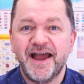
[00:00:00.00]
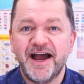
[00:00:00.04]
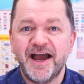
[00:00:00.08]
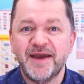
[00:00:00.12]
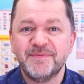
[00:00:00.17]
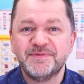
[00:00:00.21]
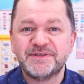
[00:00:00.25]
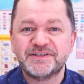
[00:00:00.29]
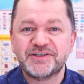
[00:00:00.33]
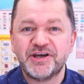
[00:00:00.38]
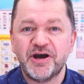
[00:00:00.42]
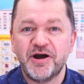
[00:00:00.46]

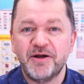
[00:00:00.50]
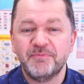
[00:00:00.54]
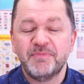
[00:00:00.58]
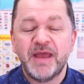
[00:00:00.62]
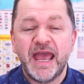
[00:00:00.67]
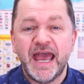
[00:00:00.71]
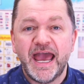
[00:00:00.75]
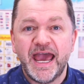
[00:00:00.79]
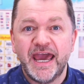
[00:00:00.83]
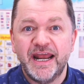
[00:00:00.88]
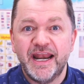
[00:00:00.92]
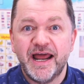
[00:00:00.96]
I'm Scott,
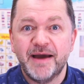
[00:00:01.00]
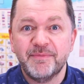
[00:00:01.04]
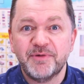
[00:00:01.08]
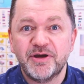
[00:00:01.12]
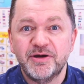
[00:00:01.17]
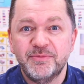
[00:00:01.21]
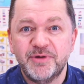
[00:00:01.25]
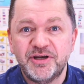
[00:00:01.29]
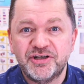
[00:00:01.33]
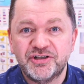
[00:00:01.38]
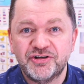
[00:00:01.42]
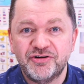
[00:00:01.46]
and I'm
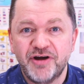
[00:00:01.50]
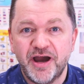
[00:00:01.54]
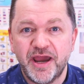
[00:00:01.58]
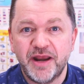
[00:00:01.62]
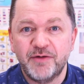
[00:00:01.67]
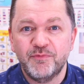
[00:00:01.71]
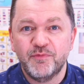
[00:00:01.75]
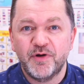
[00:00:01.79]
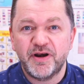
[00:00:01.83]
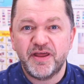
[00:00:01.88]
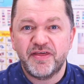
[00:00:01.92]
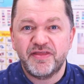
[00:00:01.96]
going to be
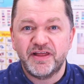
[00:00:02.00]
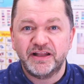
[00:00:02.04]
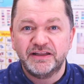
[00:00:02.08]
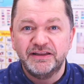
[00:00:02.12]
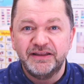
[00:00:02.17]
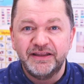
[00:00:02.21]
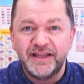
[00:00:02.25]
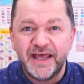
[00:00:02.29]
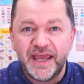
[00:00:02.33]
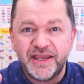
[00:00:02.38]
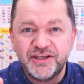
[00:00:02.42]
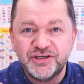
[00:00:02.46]
trying one of the
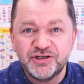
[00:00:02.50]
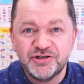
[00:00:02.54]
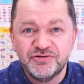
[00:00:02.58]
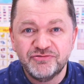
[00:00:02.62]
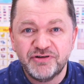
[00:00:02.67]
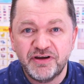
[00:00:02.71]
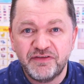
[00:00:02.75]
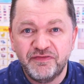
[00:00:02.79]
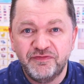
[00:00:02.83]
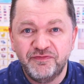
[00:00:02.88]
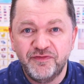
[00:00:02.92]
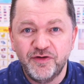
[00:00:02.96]

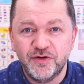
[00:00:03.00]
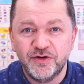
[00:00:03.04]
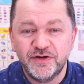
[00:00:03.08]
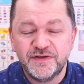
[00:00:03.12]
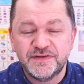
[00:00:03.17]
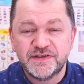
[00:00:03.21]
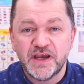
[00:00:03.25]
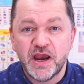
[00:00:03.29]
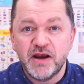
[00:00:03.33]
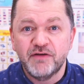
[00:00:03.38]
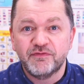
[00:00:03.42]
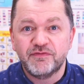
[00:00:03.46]
legendary
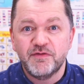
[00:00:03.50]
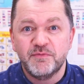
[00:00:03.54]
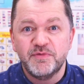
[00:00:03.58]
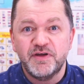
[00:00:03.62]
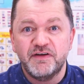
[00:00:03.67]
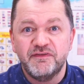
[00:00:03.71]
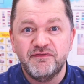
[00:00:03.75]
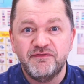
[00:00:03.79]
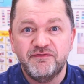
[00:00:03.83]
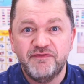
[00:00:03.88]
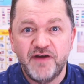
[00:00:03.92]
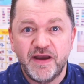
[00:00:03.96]
foods from the
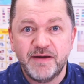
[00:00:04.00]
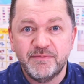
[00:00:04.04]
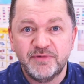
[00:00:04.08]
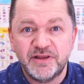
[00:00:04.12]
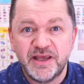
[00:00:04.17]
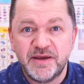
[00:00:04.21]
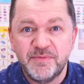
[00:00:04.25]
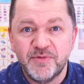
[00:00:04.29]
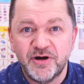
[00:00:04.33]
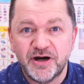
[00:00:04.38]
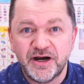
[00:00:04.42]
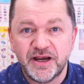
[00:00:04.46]

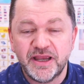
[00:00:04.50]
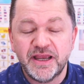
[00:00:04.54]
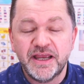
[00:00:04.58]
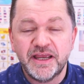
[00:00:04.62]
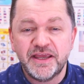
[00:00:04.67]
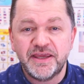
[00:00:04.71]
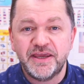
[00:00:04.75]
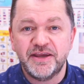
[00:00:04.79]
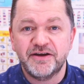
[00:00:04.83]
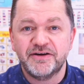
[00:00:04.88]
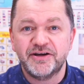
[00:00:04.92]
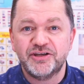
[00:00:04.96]
Family Mart
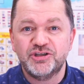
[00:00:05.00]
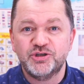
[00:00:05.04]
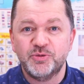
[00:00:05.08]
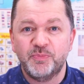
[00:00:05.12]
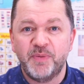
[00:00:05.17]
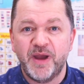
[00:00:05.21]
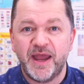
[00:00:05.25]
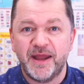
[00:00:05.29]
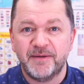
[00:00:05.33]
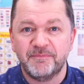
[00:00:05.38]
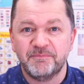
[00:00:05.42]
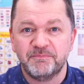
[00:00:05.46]
here in
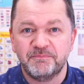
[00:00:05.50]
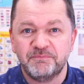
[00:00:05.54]
Japan.